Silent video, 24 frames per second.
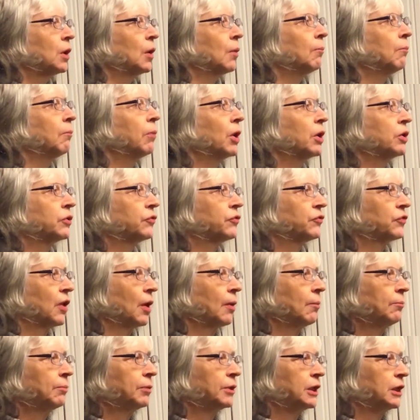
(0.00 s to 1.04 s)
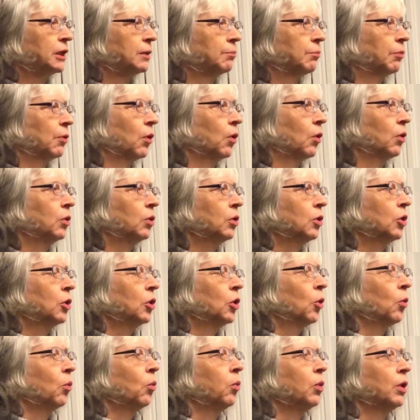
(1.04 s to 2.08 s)
but some people
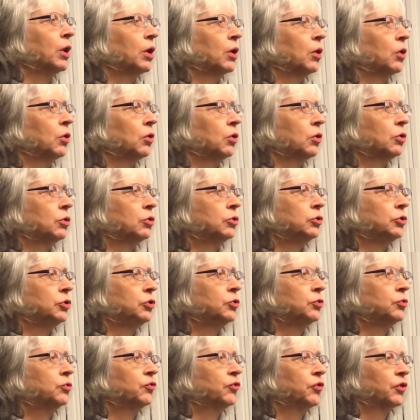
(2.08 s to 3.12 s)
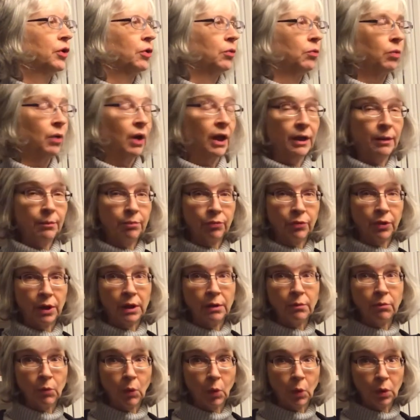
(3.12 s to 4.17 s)
will use their right
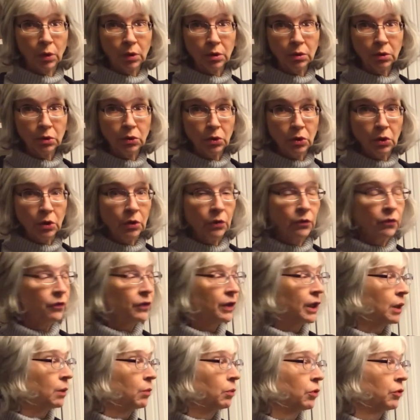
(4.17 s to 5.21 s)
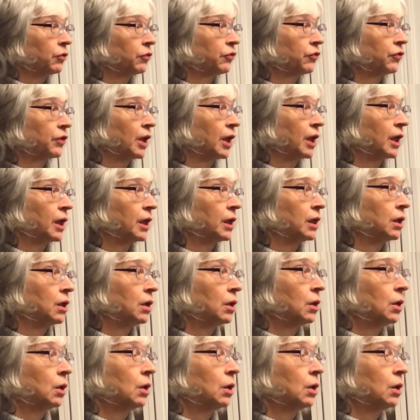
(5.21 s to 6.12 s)
brain more. They will say,